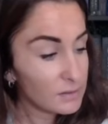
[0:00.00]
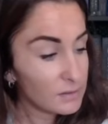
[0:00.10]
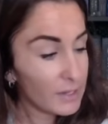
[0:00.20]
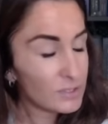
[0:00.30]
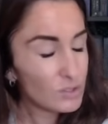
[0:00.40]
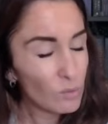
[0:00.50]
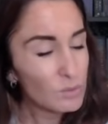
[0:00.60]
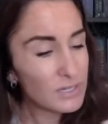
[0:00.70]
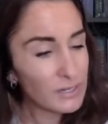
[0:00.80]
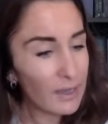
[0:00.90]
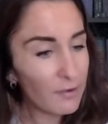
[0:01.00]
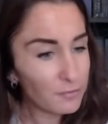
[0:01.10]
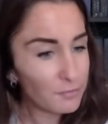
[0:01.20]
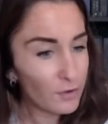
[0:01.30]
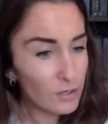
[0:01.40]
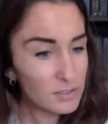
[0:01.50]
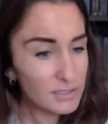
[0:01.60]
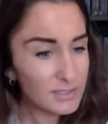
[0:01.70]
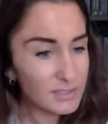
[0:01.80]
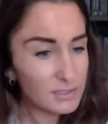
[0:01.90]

And it's almost like at first